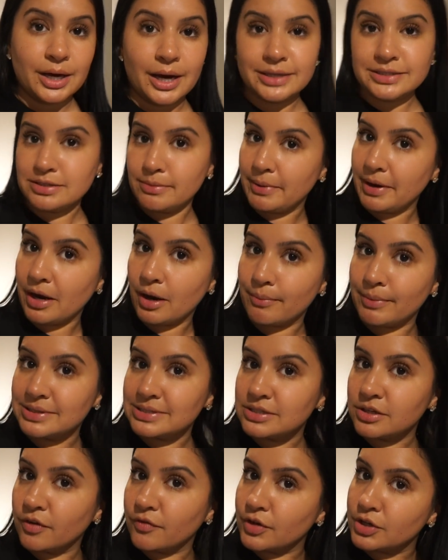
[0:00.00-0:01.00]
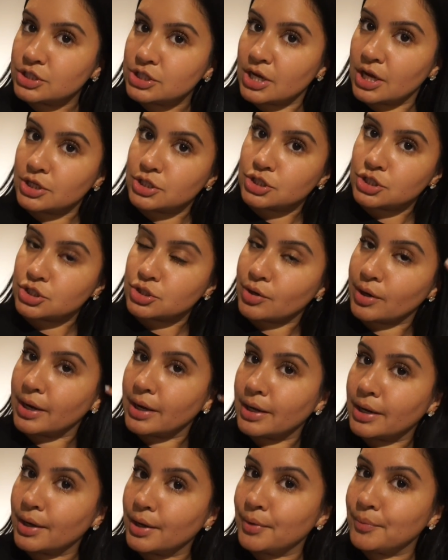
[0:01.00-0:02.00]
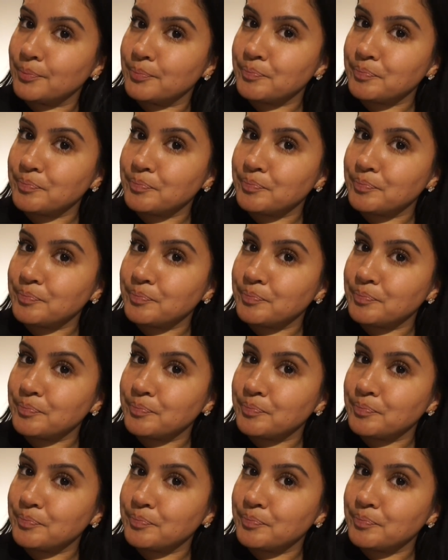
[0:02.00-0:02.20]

I did my hair myself yesterday, I just straightened it.